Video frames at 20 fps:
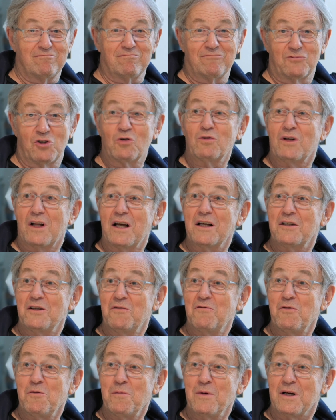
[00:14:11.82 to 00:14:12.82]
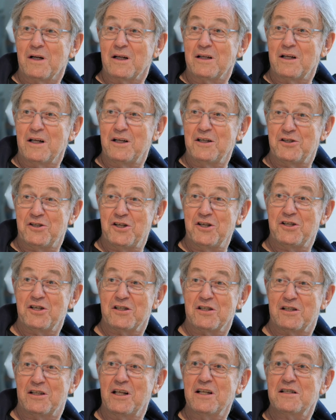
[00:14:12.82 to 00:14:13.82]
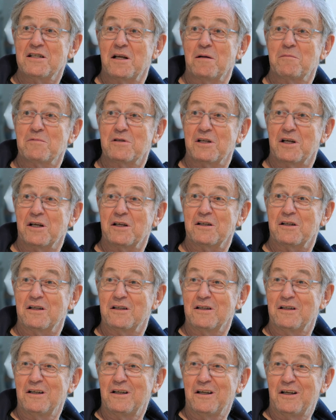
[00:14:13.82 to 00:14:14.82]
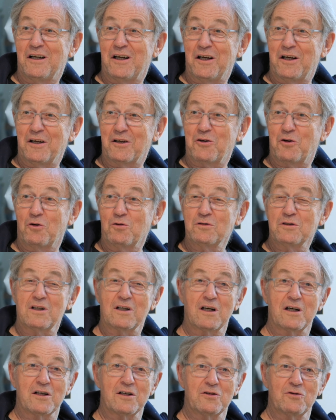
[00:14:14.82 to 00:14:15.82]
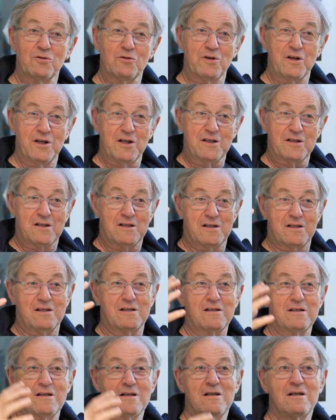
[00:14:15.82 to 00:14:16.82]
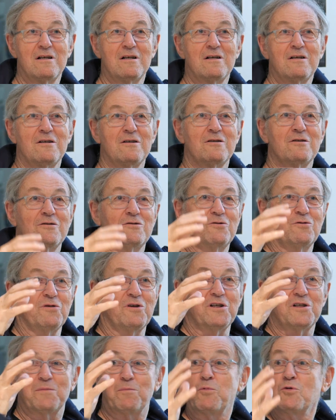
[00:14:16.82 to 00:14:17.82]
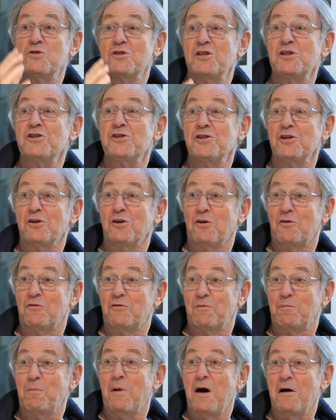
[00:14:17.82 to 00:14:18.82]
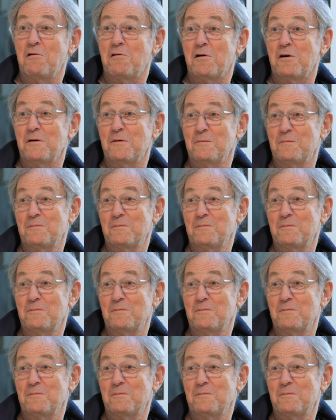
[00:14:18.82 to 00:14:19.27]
don't like the woman, and she just did something in contrary to his position of power.